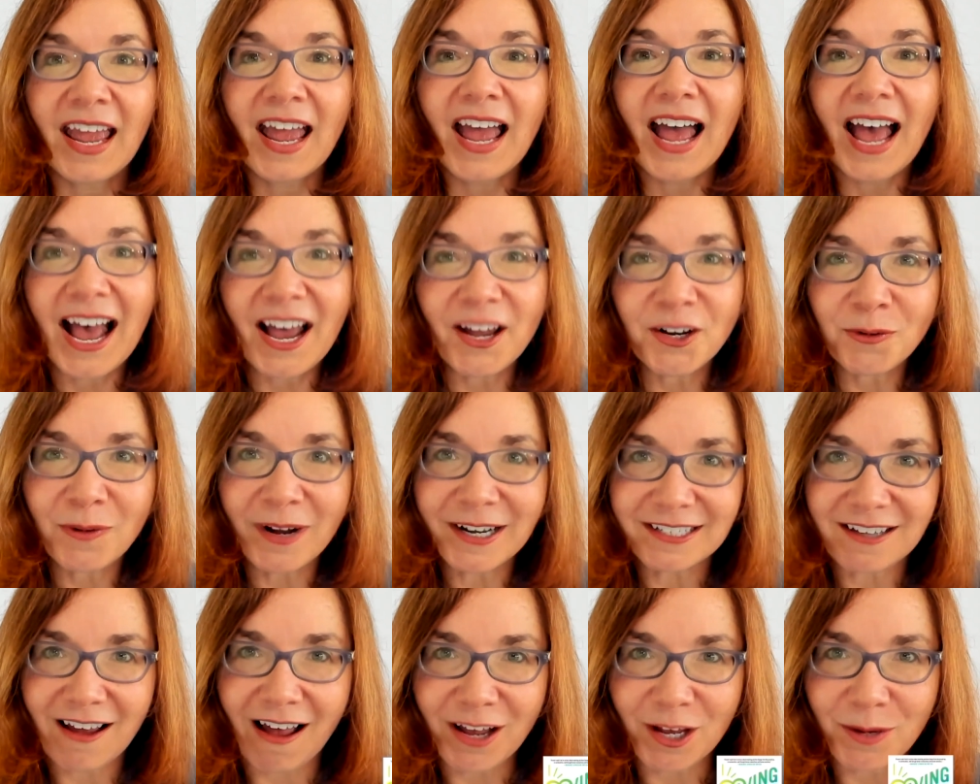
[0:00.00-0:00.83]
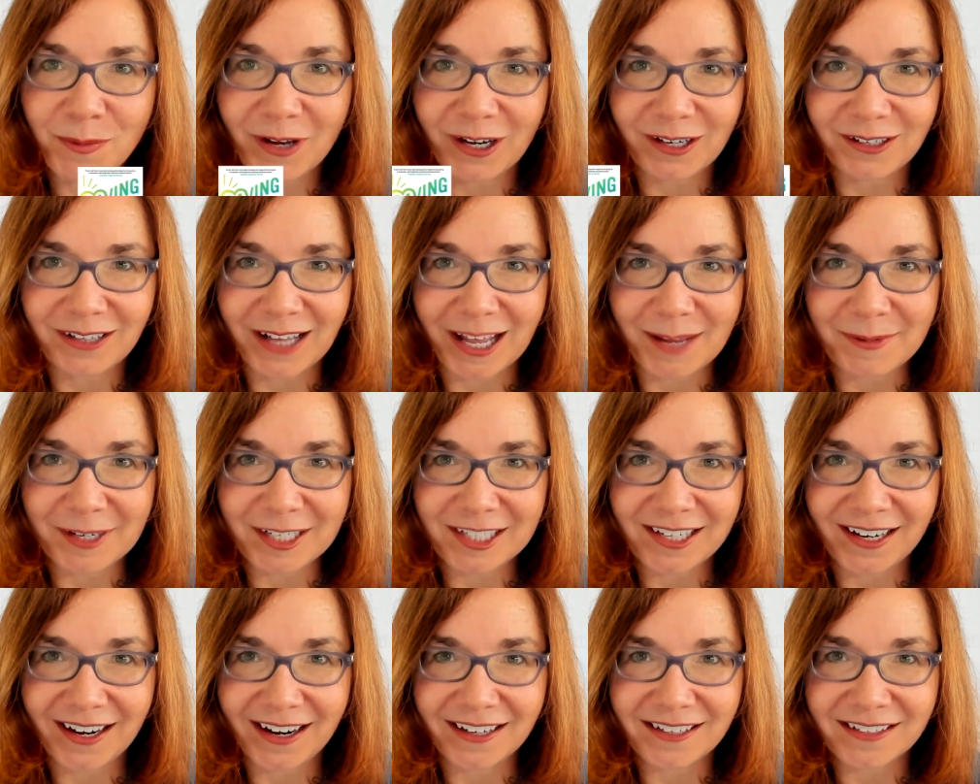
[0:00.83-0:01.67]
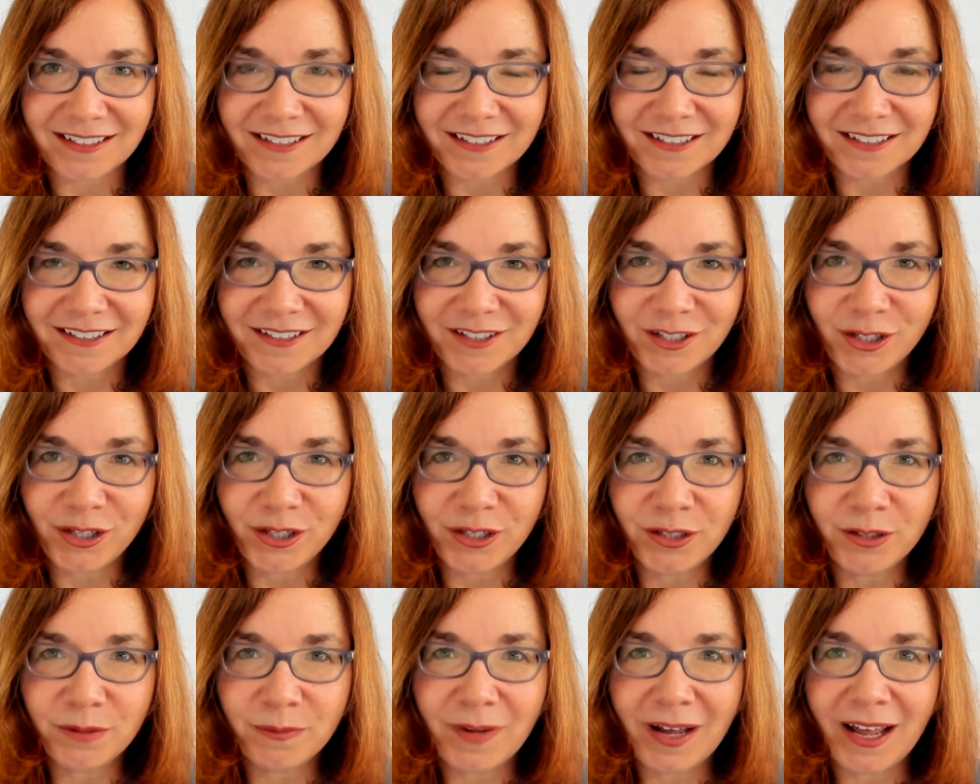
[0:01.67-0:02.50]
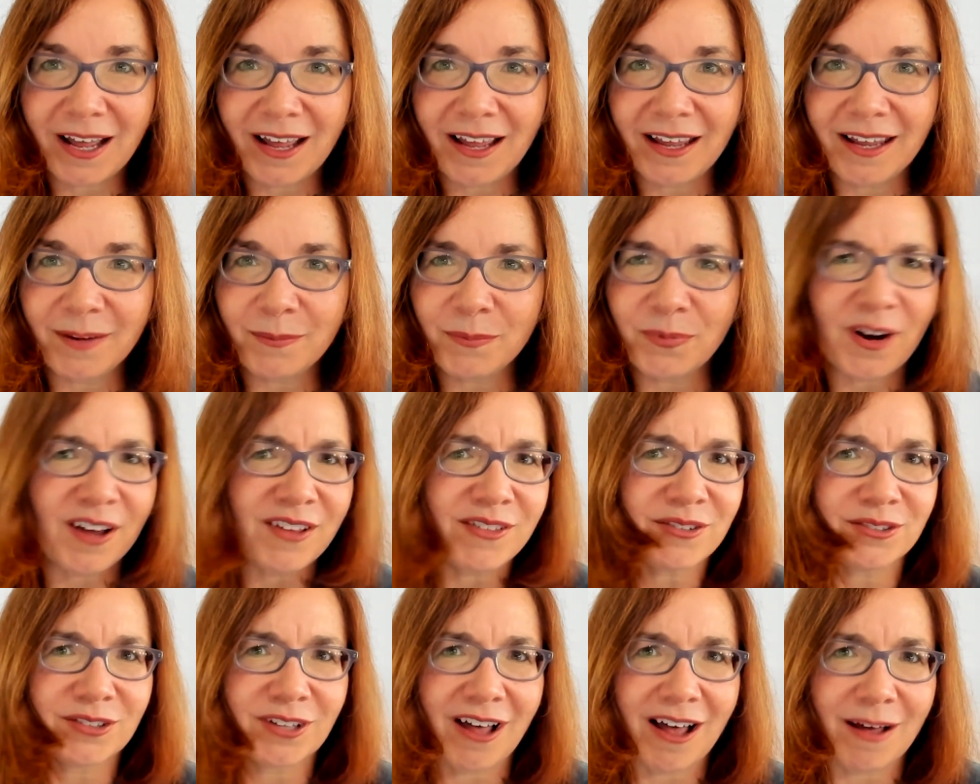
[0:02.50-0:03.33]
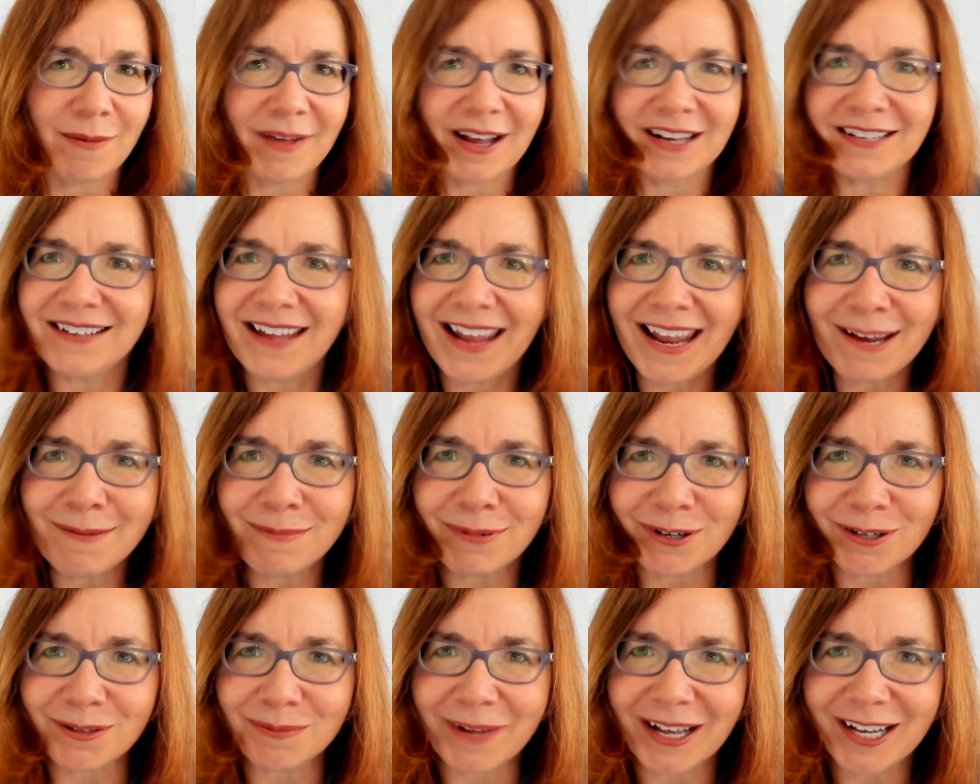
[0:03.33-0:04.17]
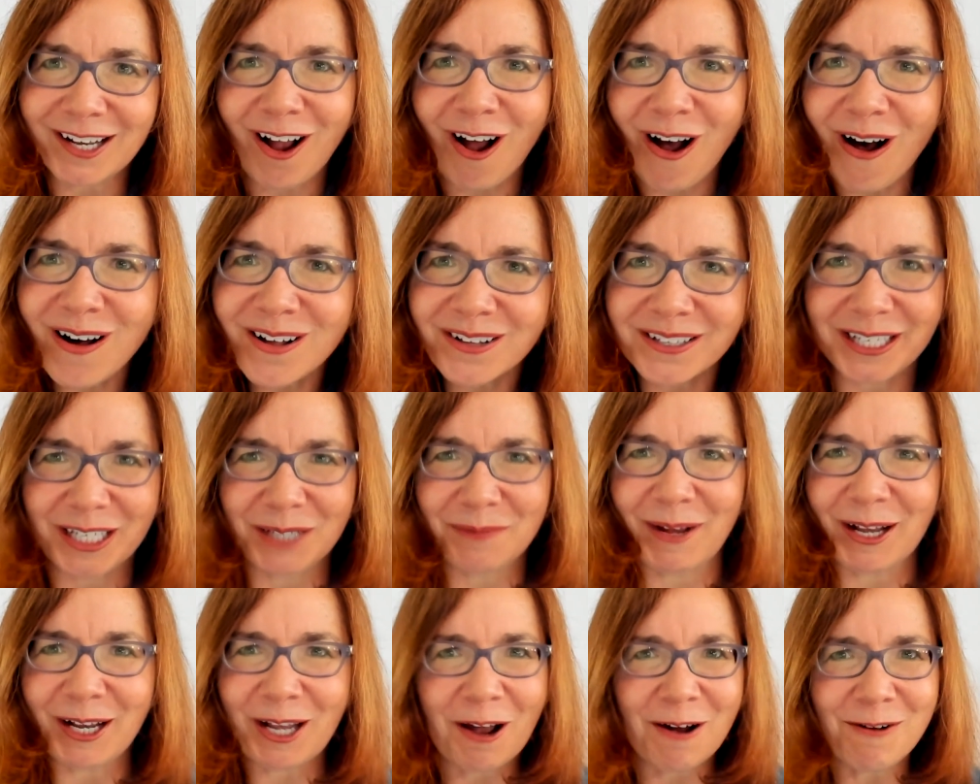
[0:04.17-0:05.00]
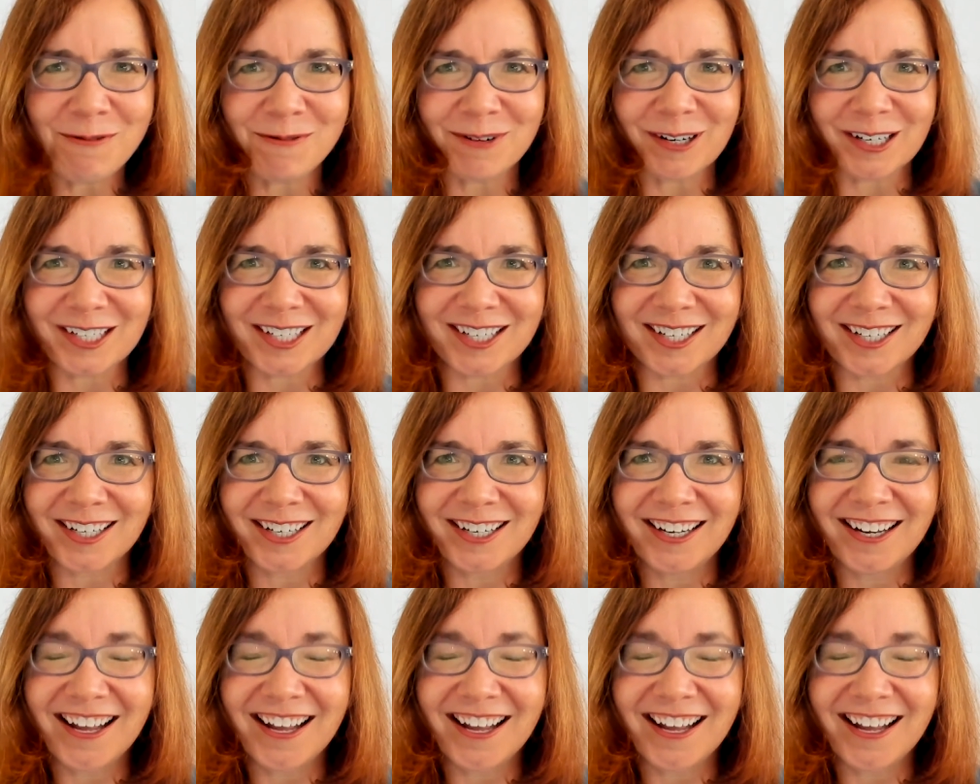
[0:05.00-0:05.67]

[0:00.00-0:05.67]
How do I talk about climate change? To my brother-in-law, my neighbor, my colleague, my coworker?